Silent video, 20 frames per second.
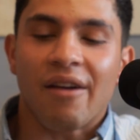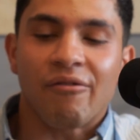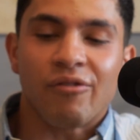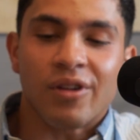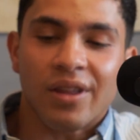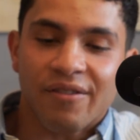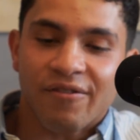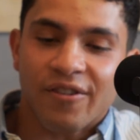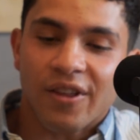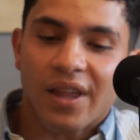
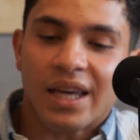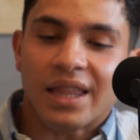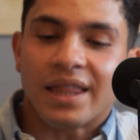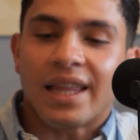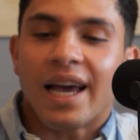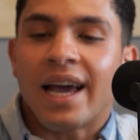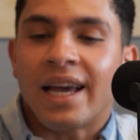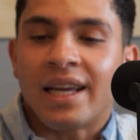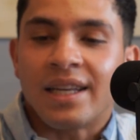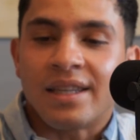really feel like
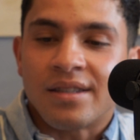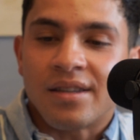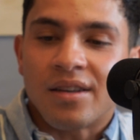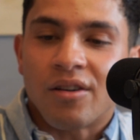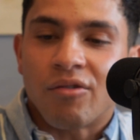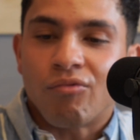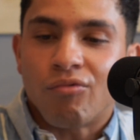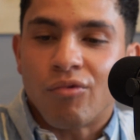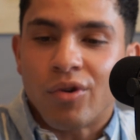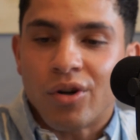that is
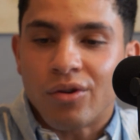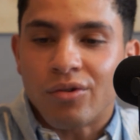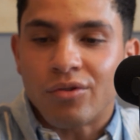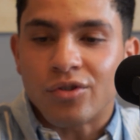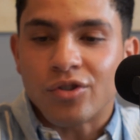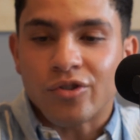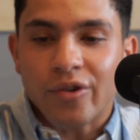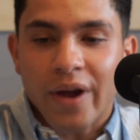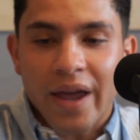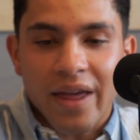a real
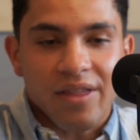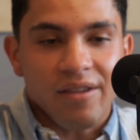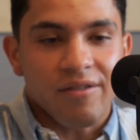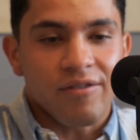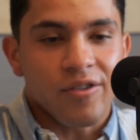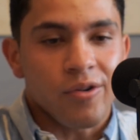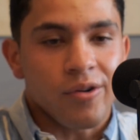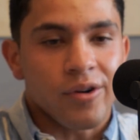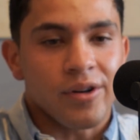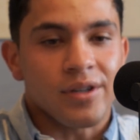strength
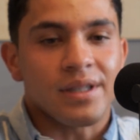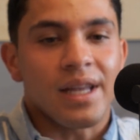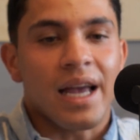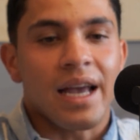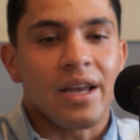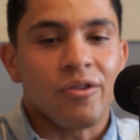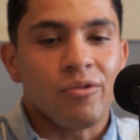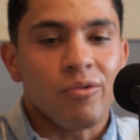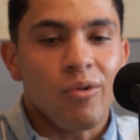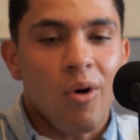of yours,
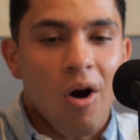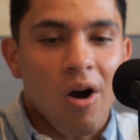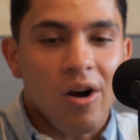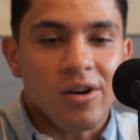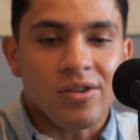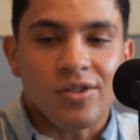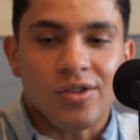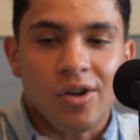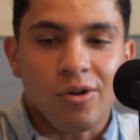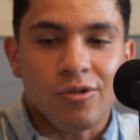that you
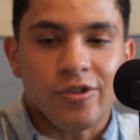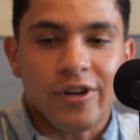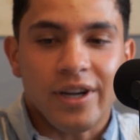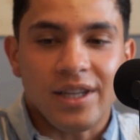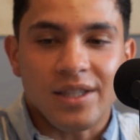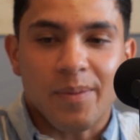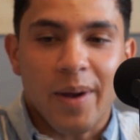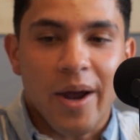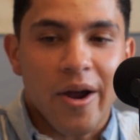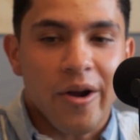are so
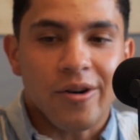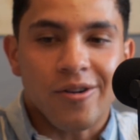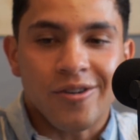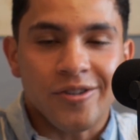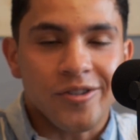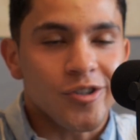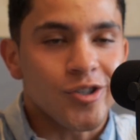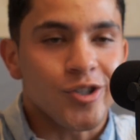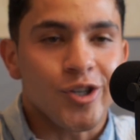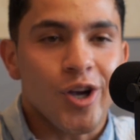transparent
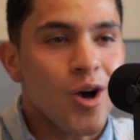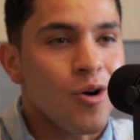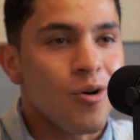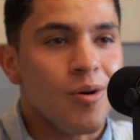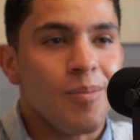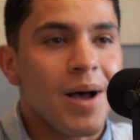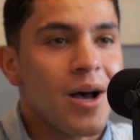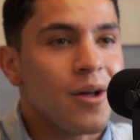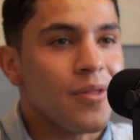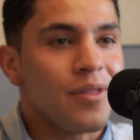on your show
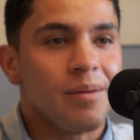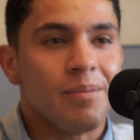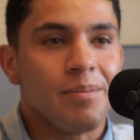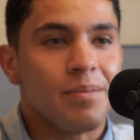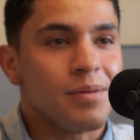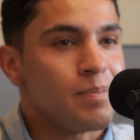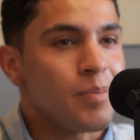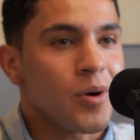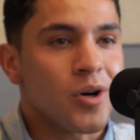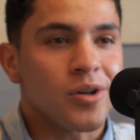about the
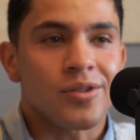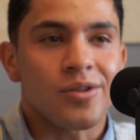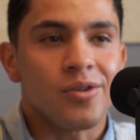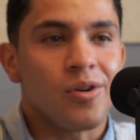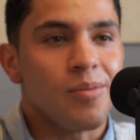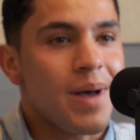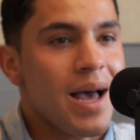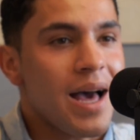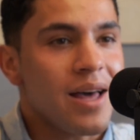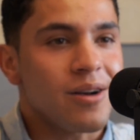
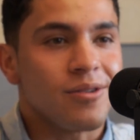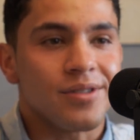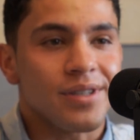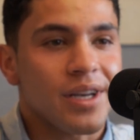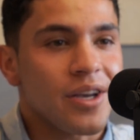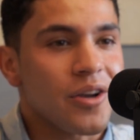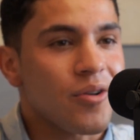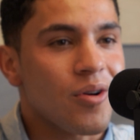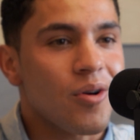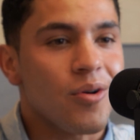personal battles
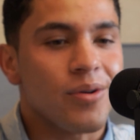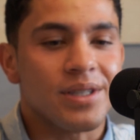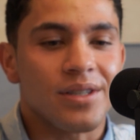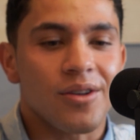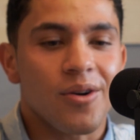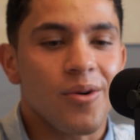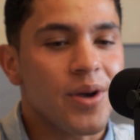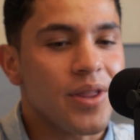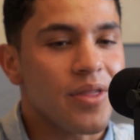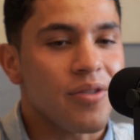that you're always
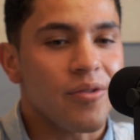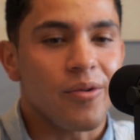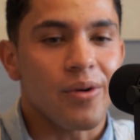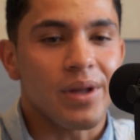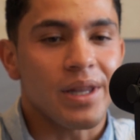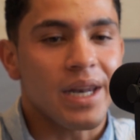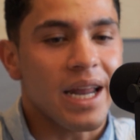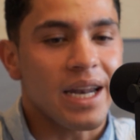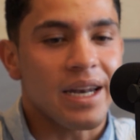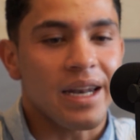going through,
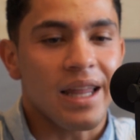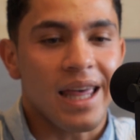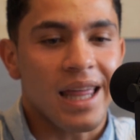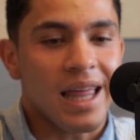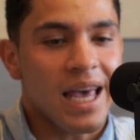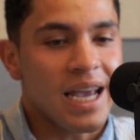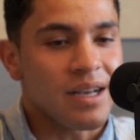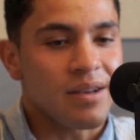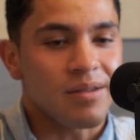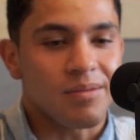and then
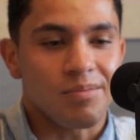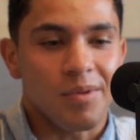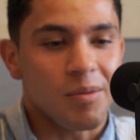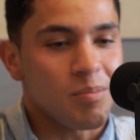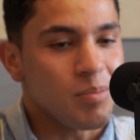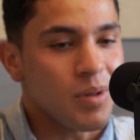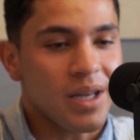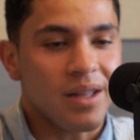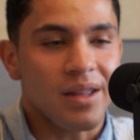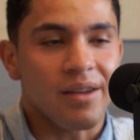like
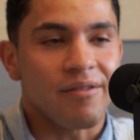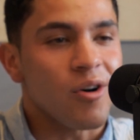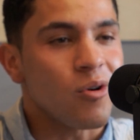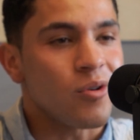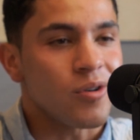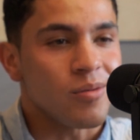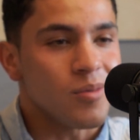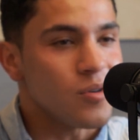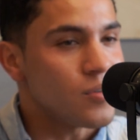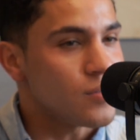completely
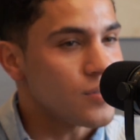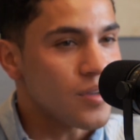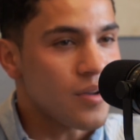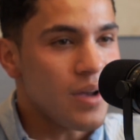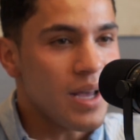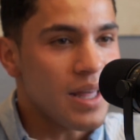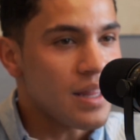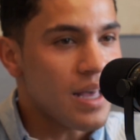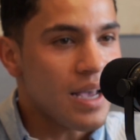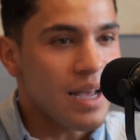vulnerable. So
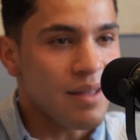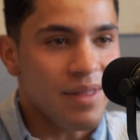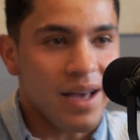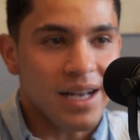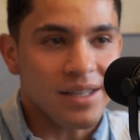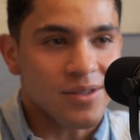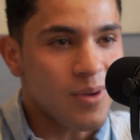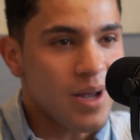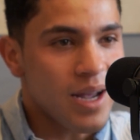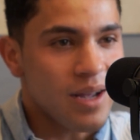I
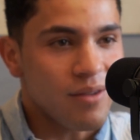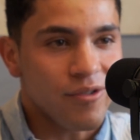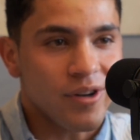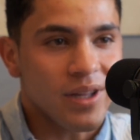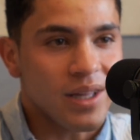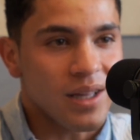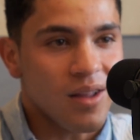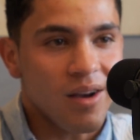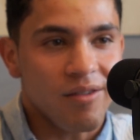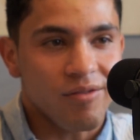that's what I
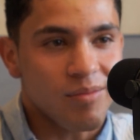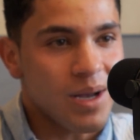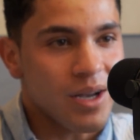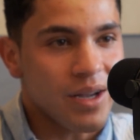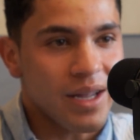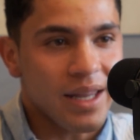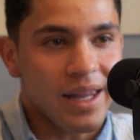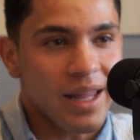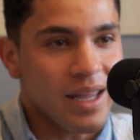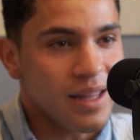really love
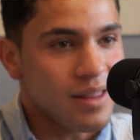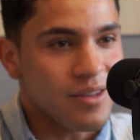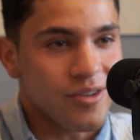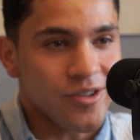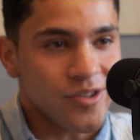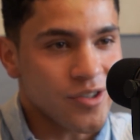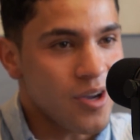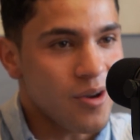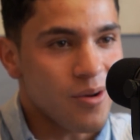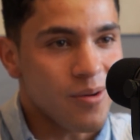about
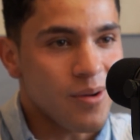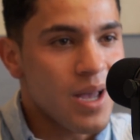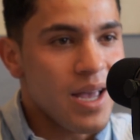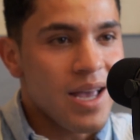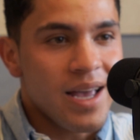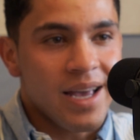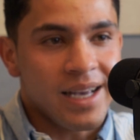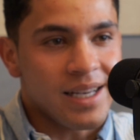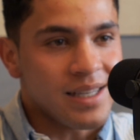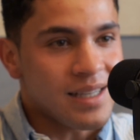your show
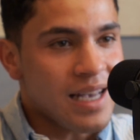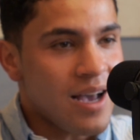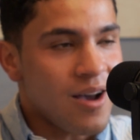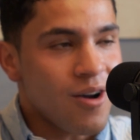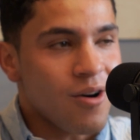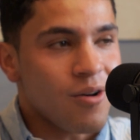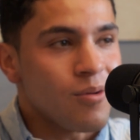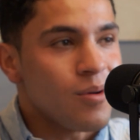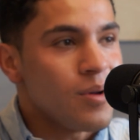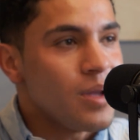is
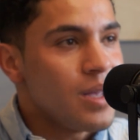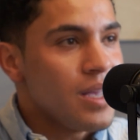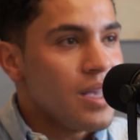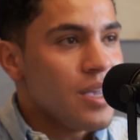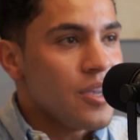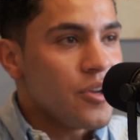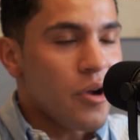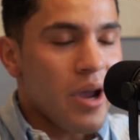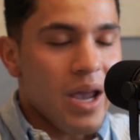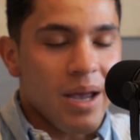how
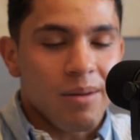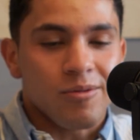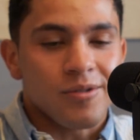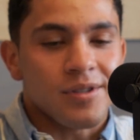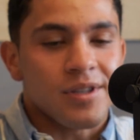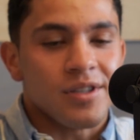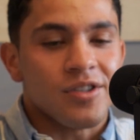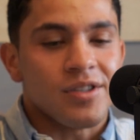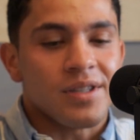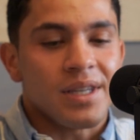you're able
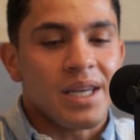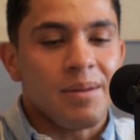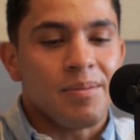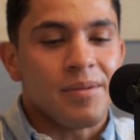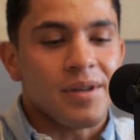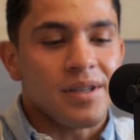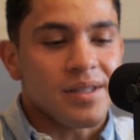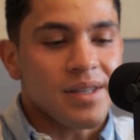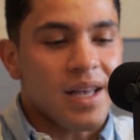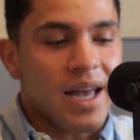to just keep
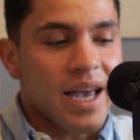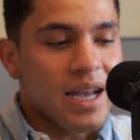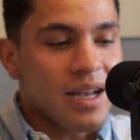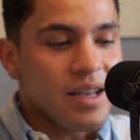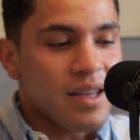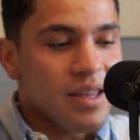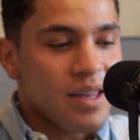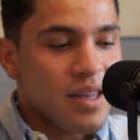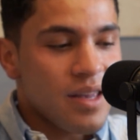this like